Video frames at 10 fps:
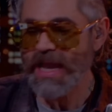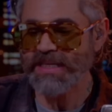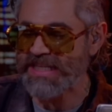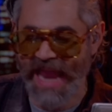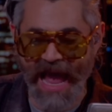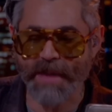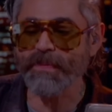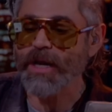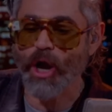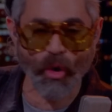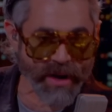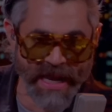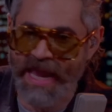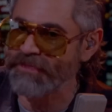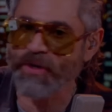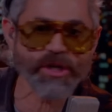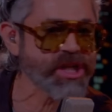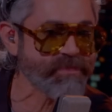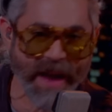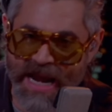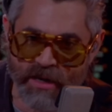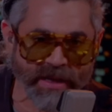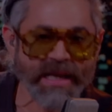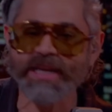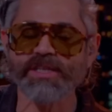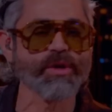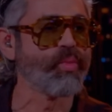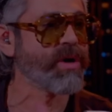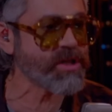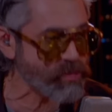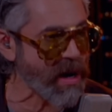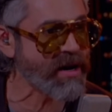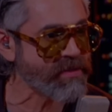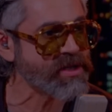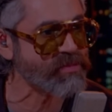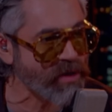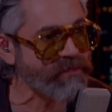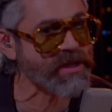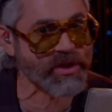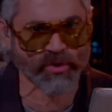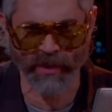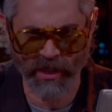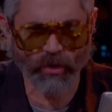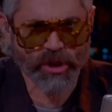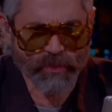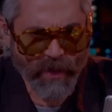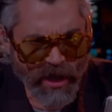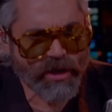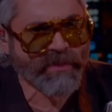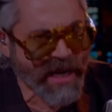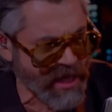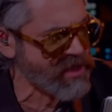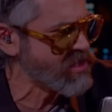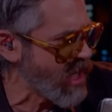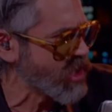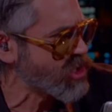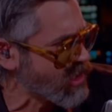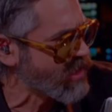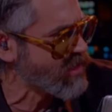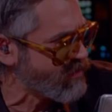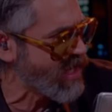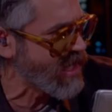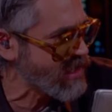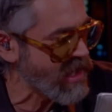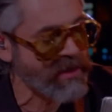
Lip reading: Stop going after Spider-Man. It's the worst part of these movies is when they go, Spider-Man is actually the bad guy.